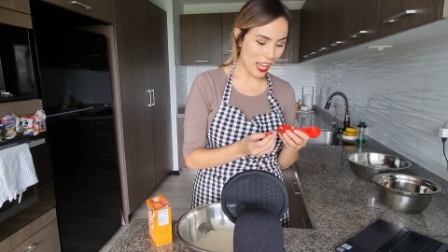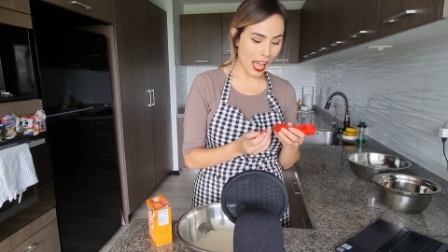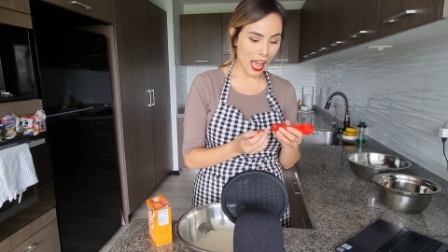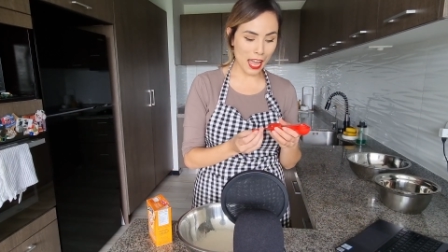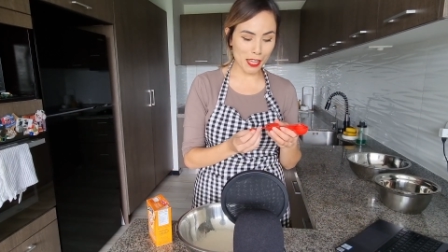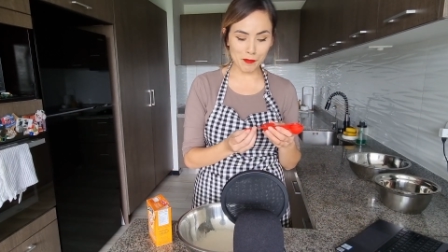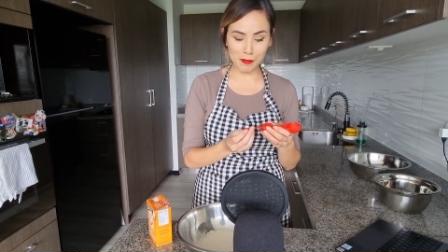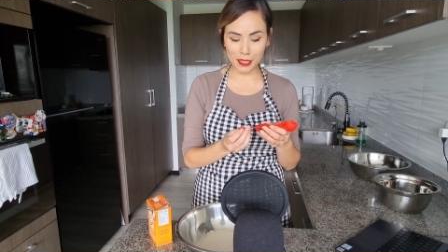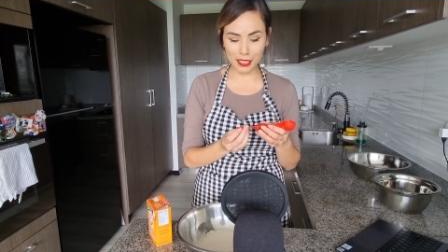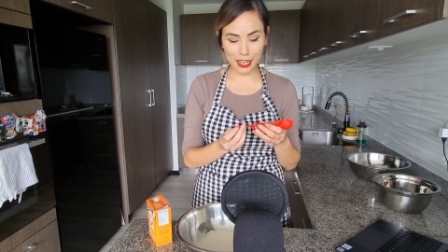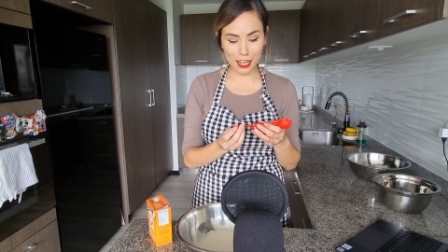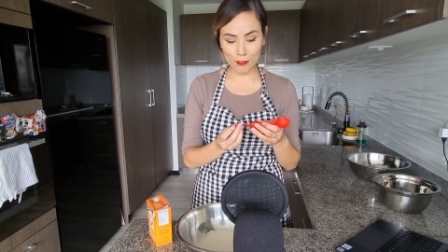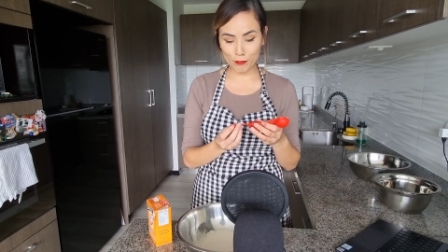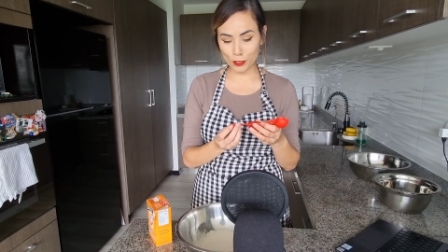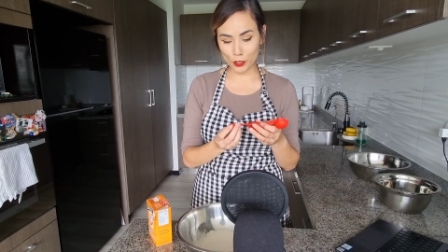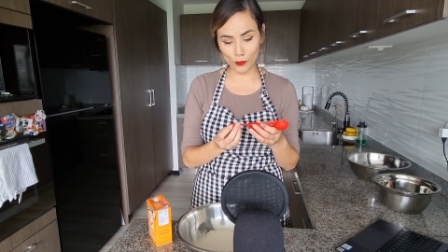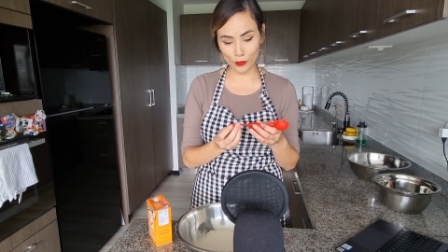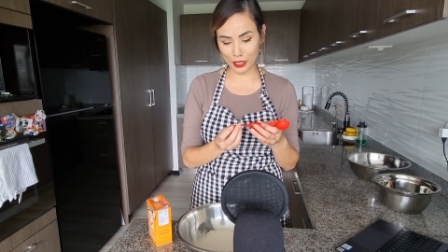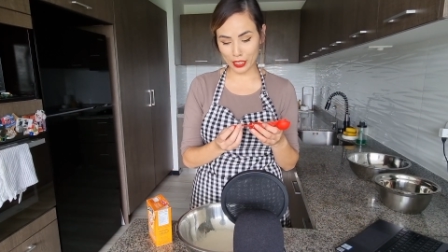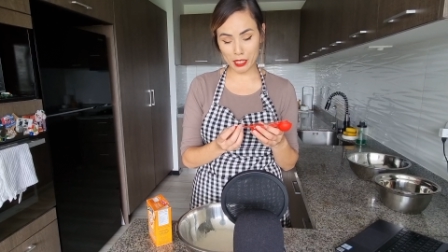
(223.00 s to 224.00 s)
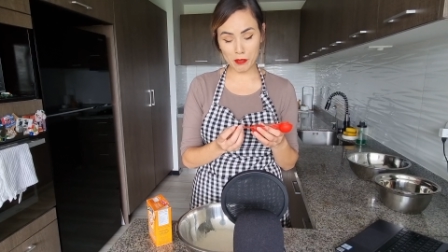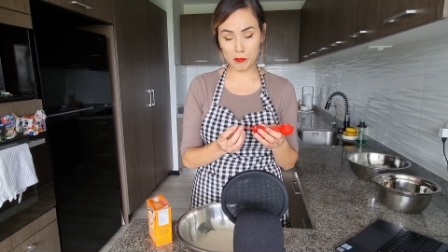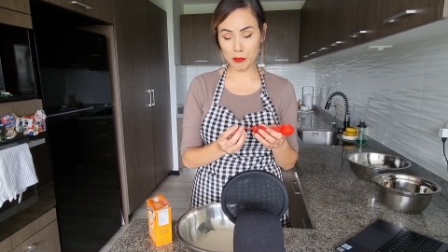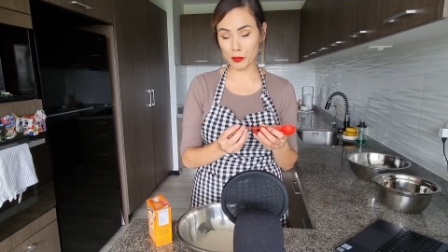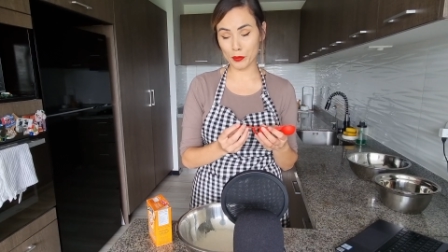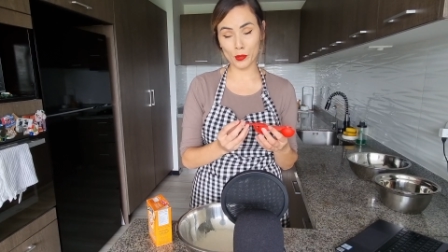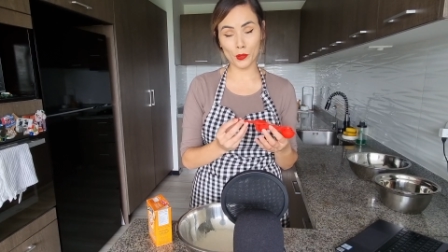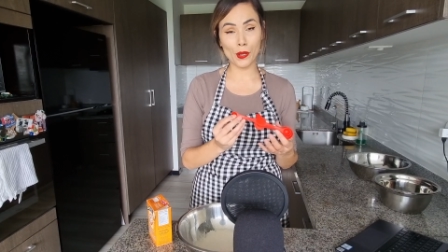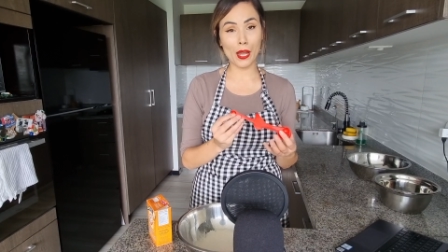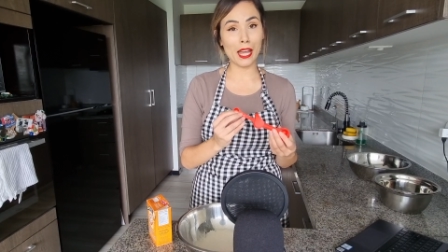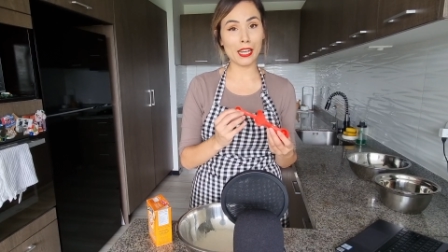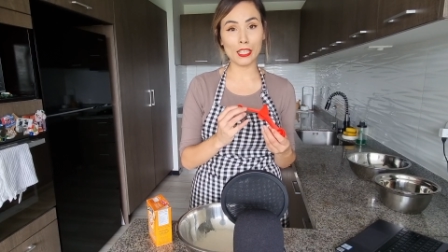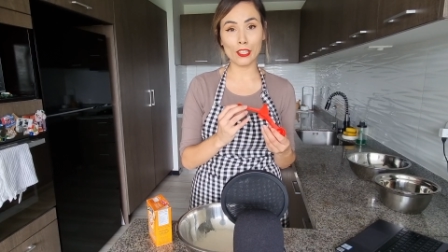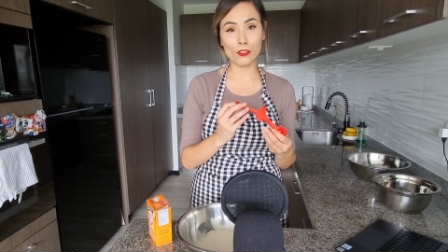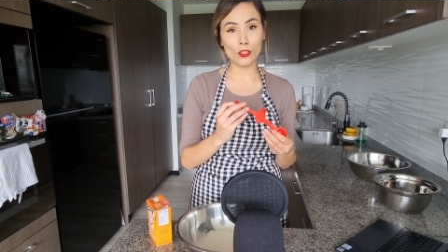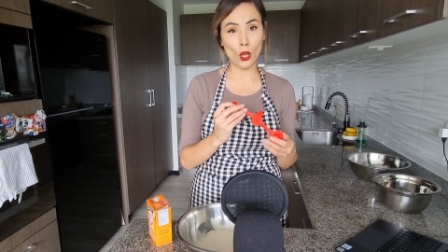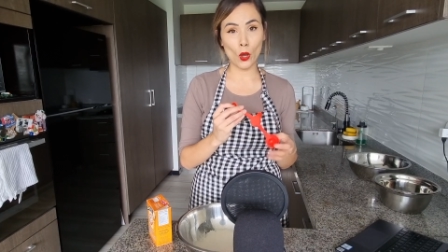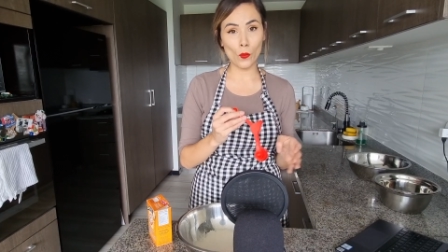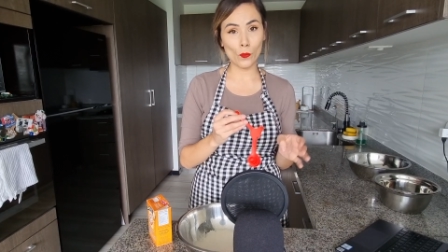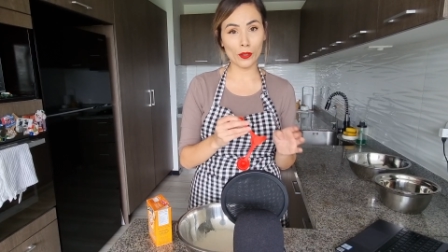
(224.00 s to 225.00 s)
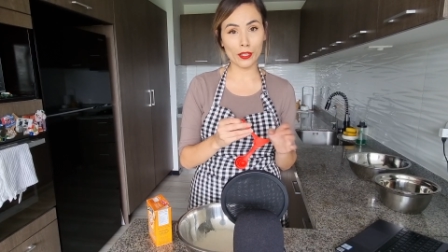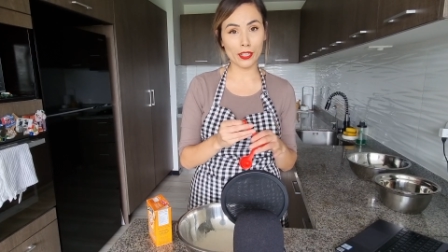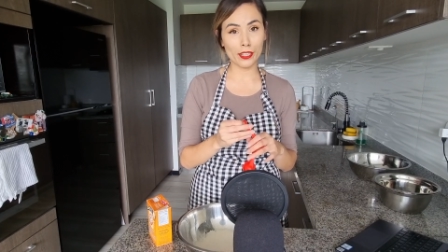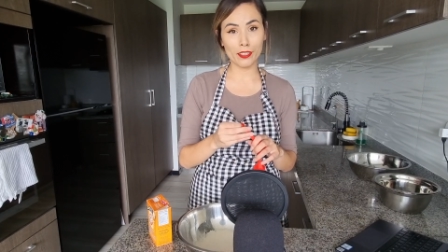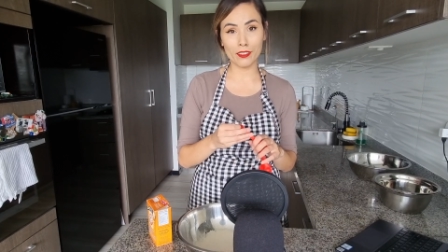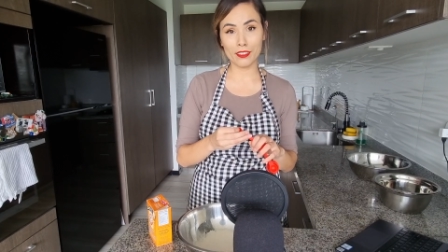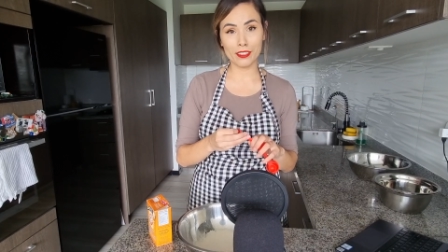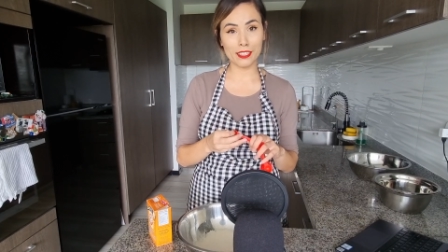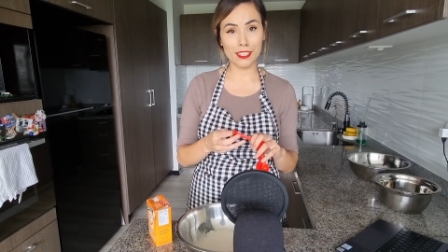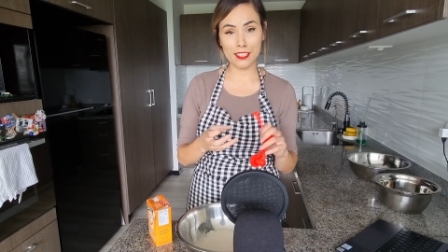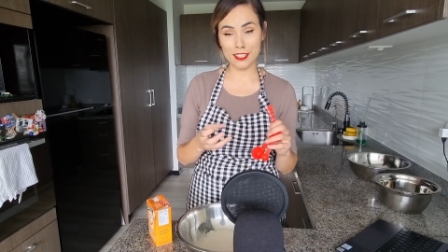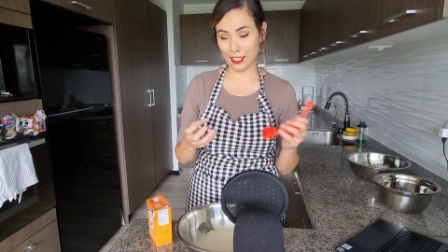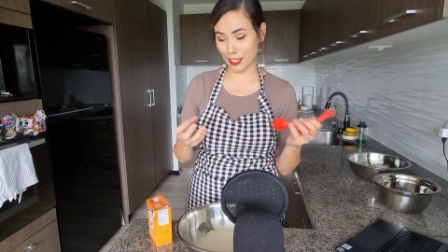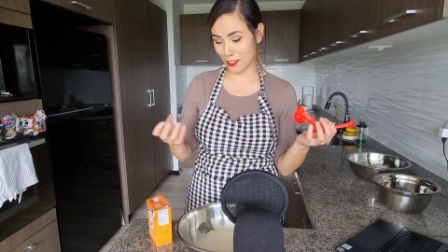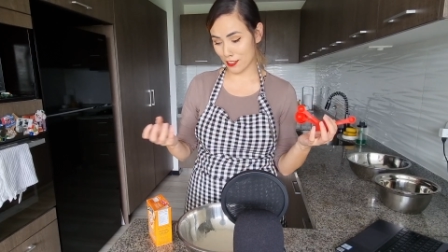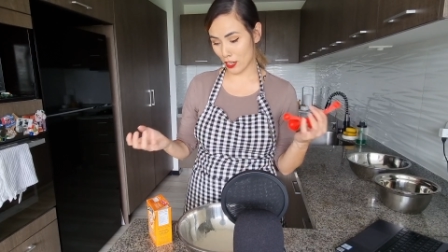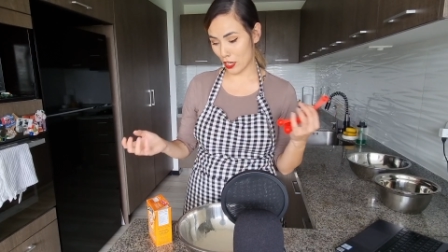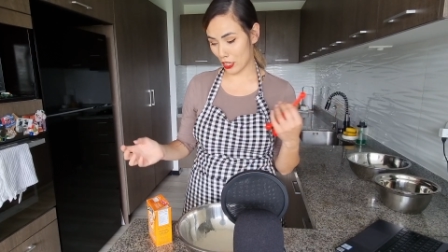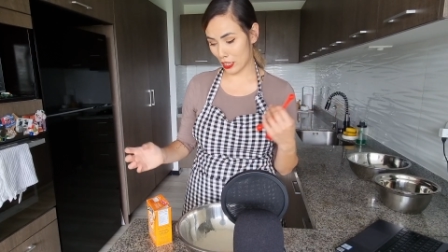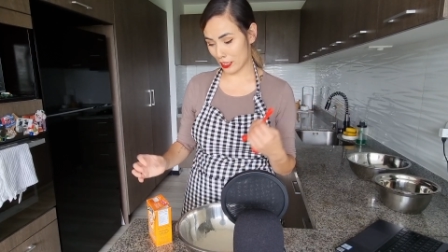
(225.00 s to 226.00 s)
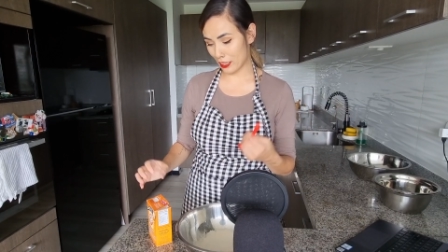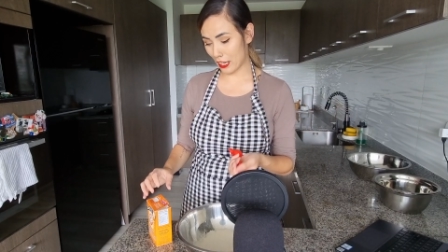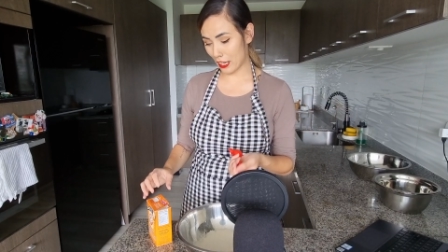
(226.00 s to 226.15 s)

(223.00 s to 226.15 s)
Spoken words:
I mean, if you are in Peru and you know where these things are,